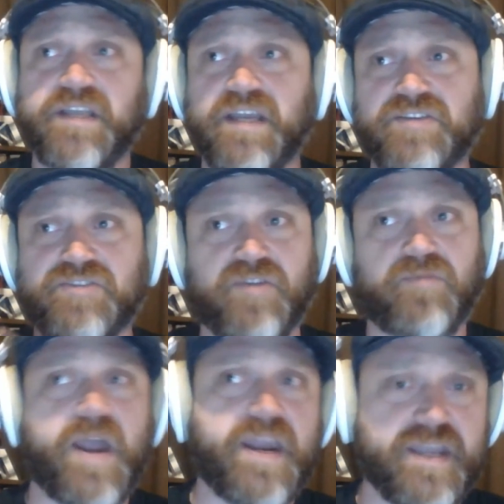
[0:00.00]
and to start
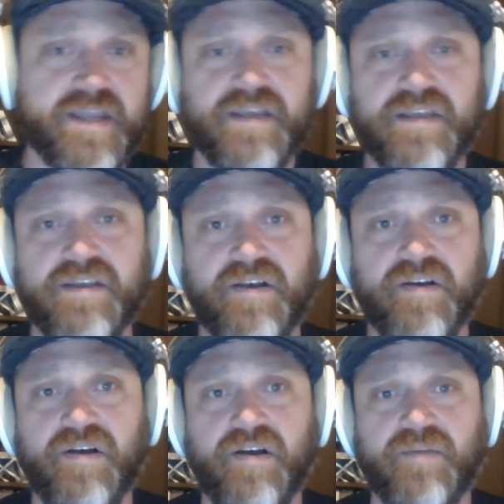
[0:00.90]
writing
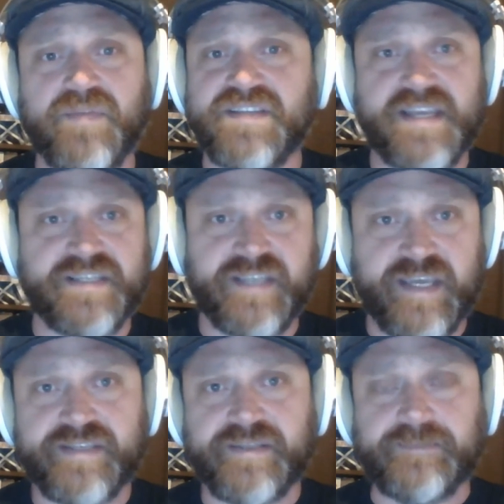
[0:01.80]
um, these
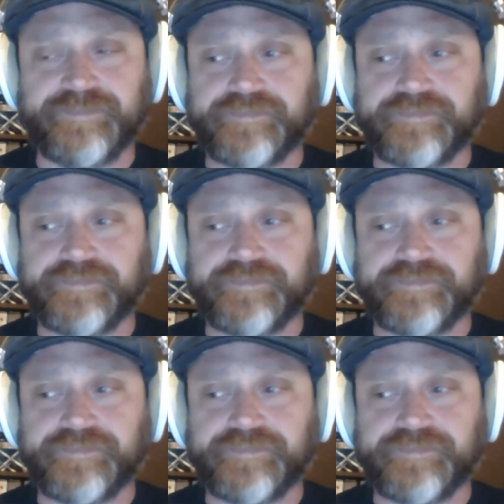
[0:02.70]
essays